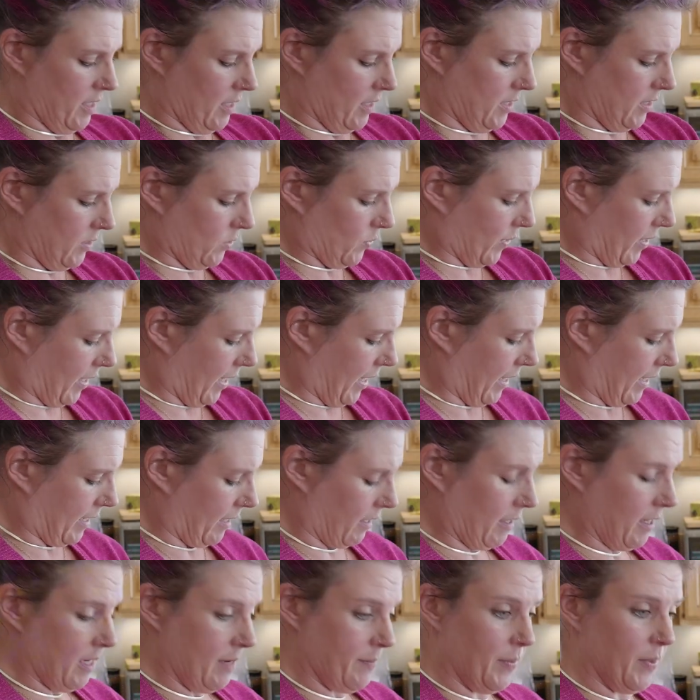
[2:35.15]
This one had
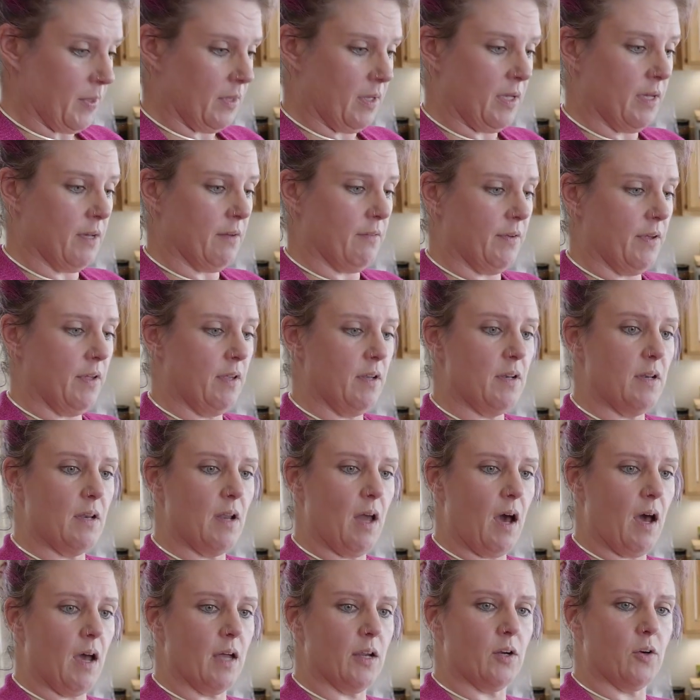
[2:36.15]
a couple of
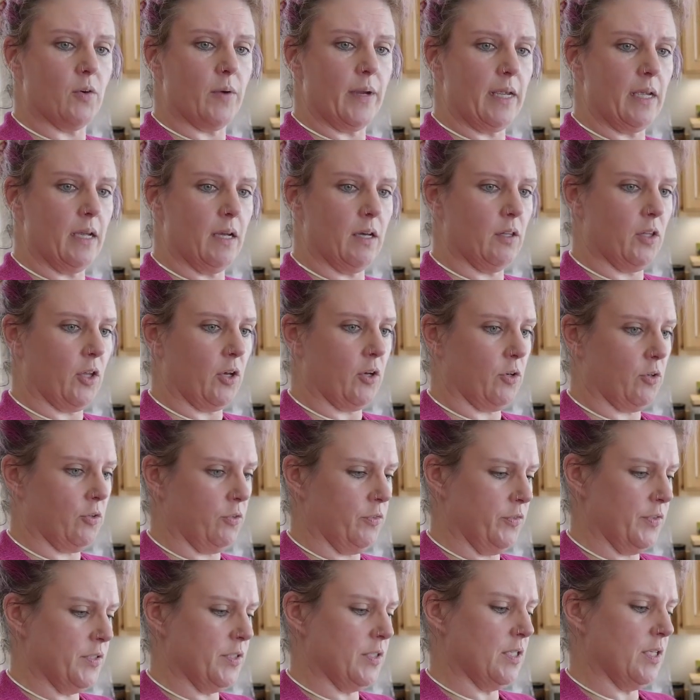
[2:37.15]
not great
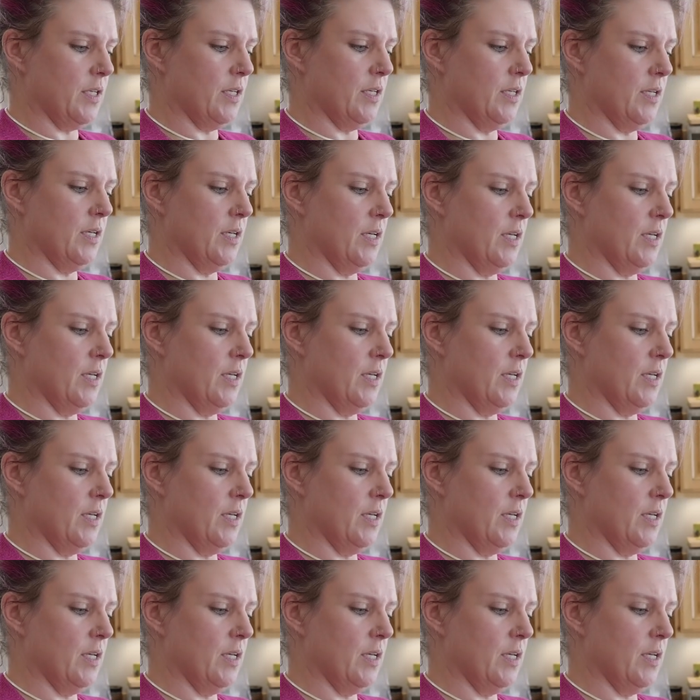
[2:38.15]
cloves.